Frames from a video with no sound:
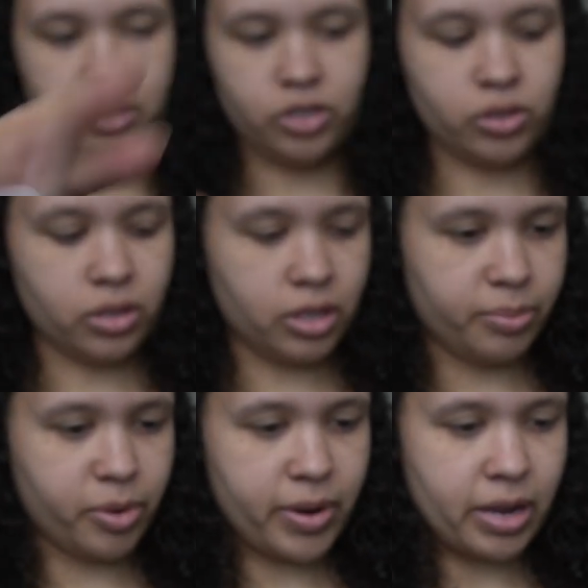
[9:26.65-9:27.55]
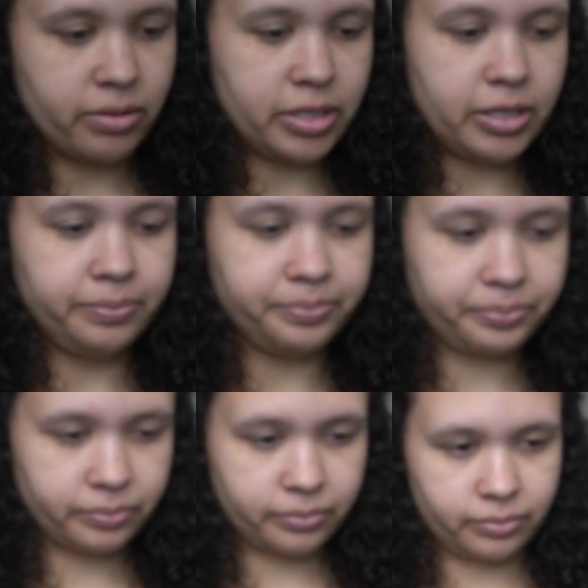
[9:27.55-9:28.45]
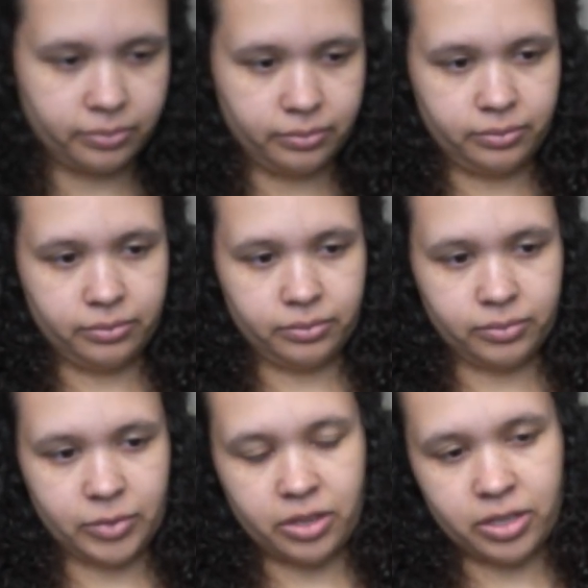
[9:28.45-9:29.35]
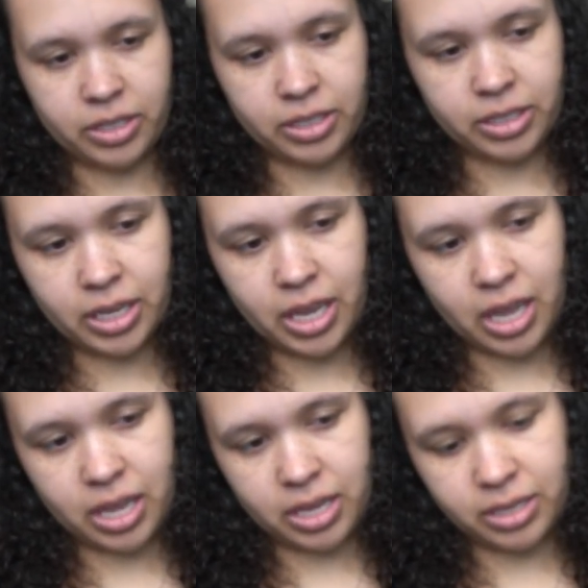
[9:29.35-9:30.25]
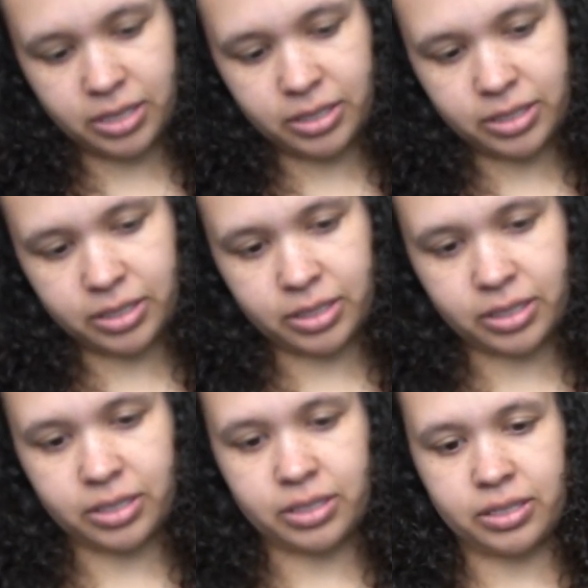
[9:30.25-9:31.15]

that you can clip around it. And this is the case.